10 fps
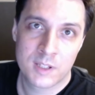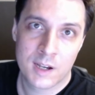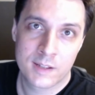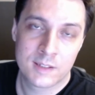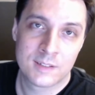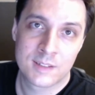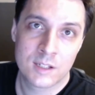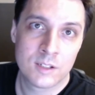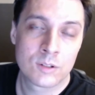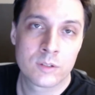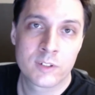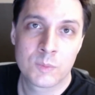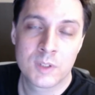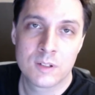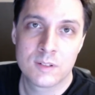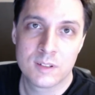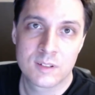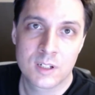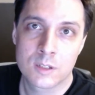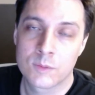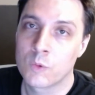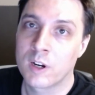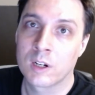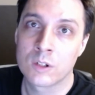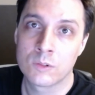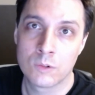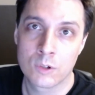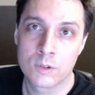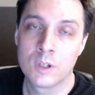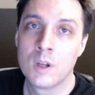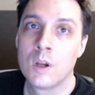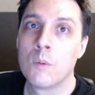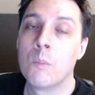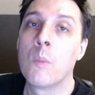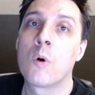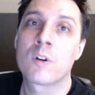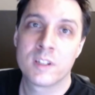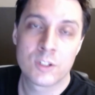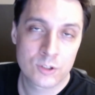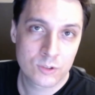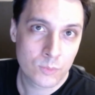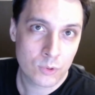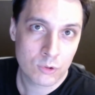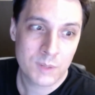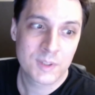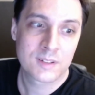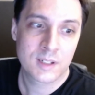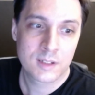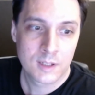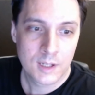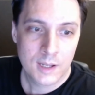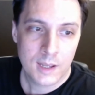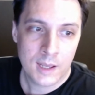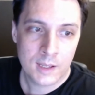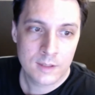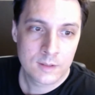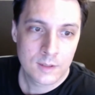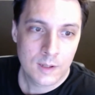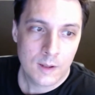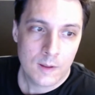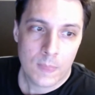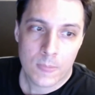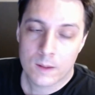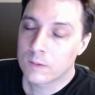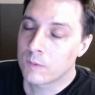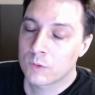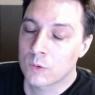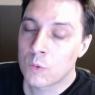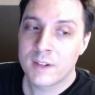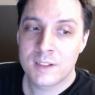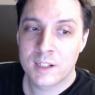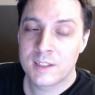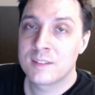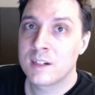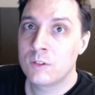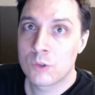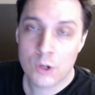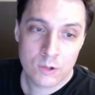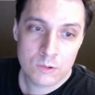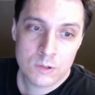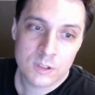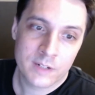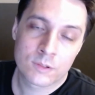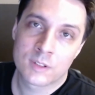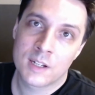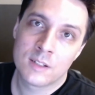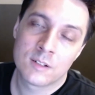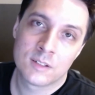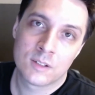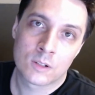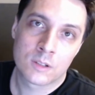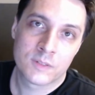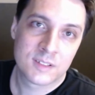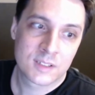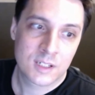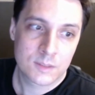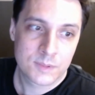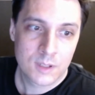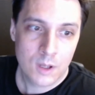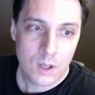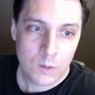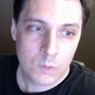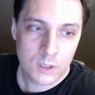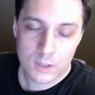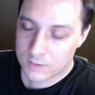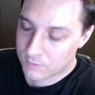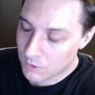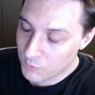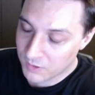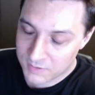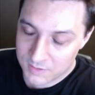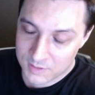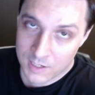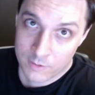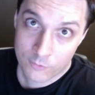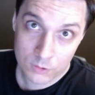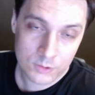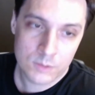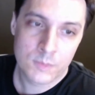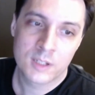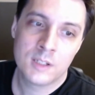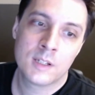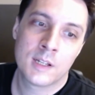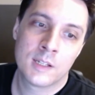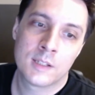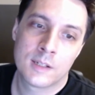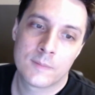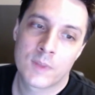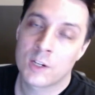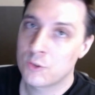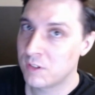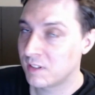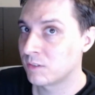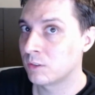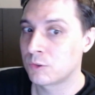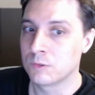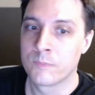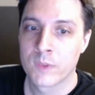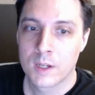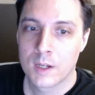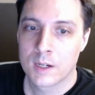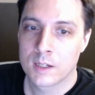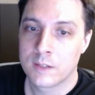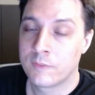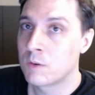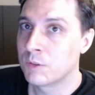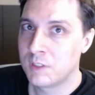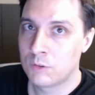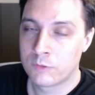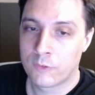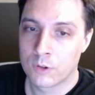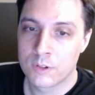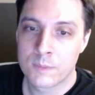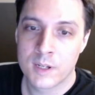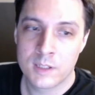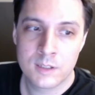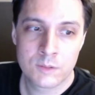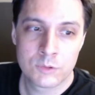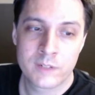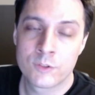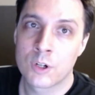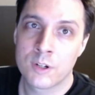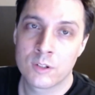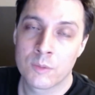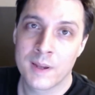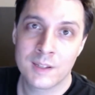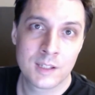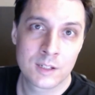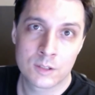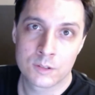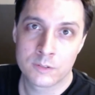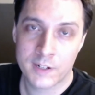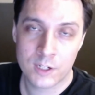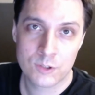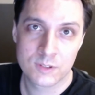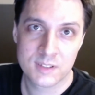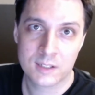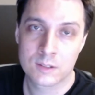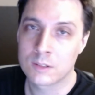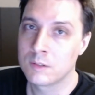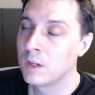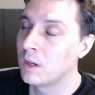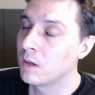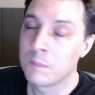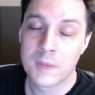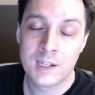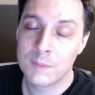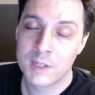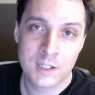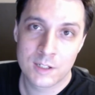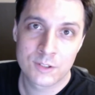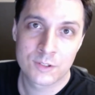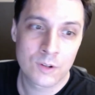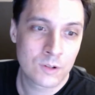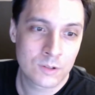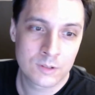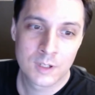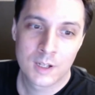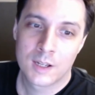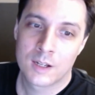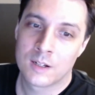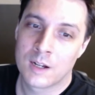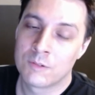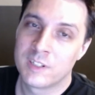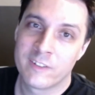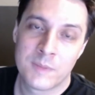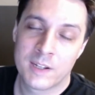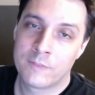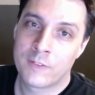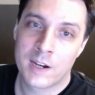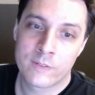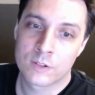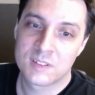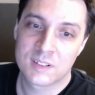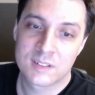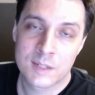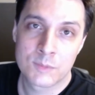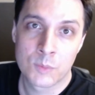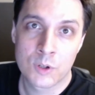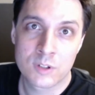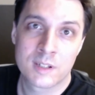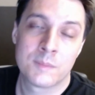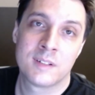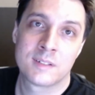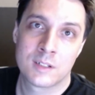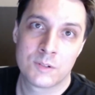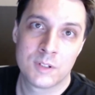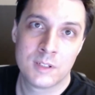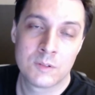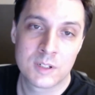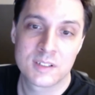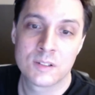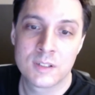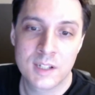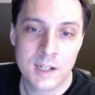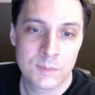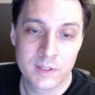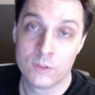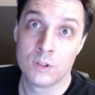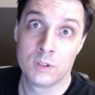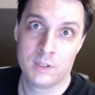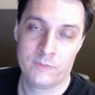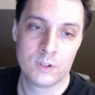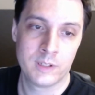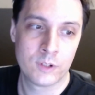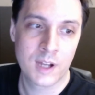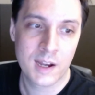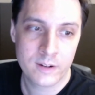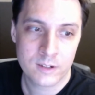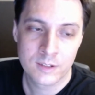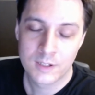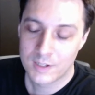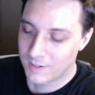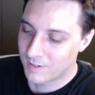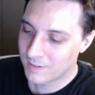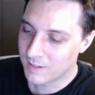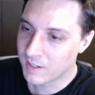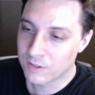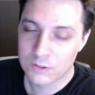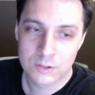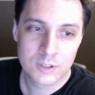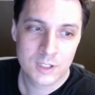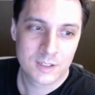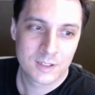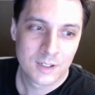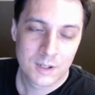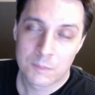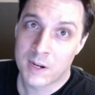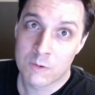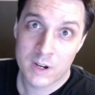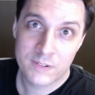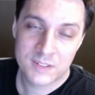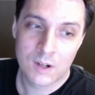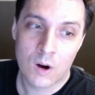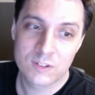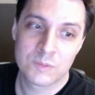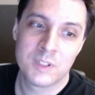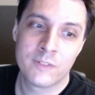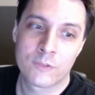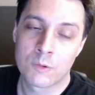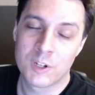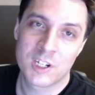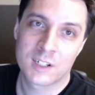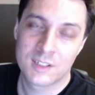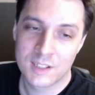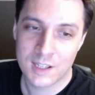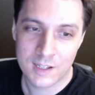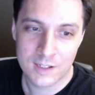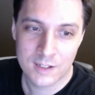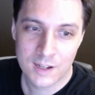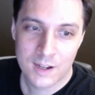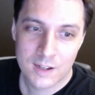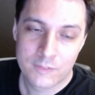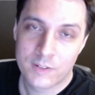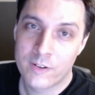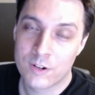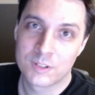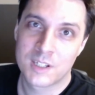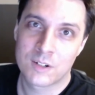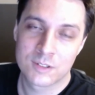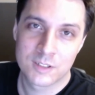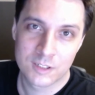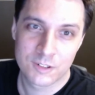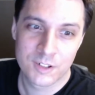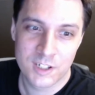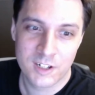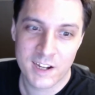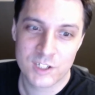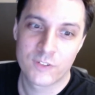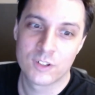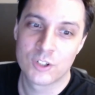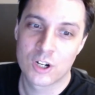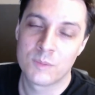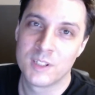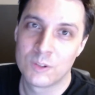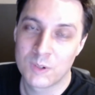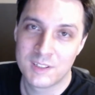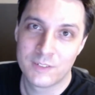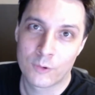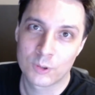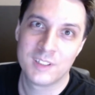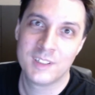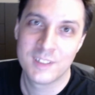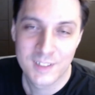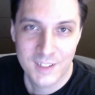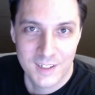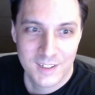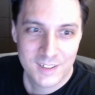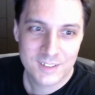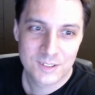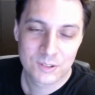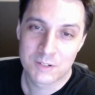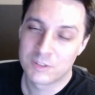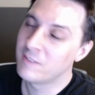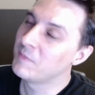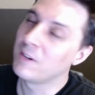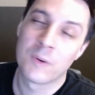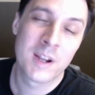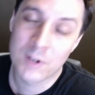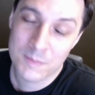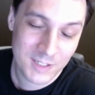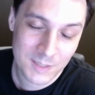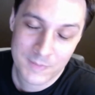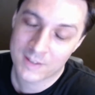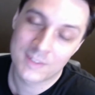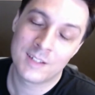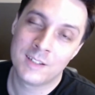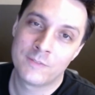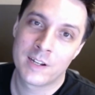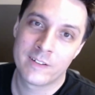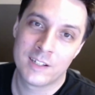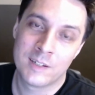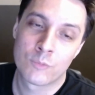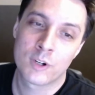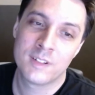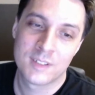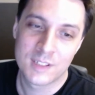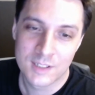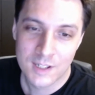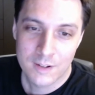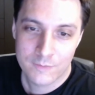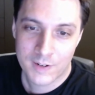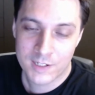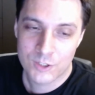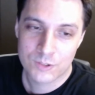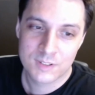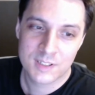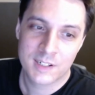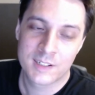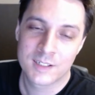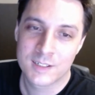I had these 10 years of experience in startups where I got to learn more than just the programming side. And so why did I decide to join Google after 10 years in all of these startups? Well, some will say that I followed the money, and actually that's not true. If I wanted to follow the money, I would have joined the banking or the financial sector many, many years ago. I would have made 5 or 6 times more than my salary was at the time, if not even higher. I know my wife still haunts me for rejecting a $500,000 a year hedge fund job in 2014. So I would have made way more money back then if I embraced the financial side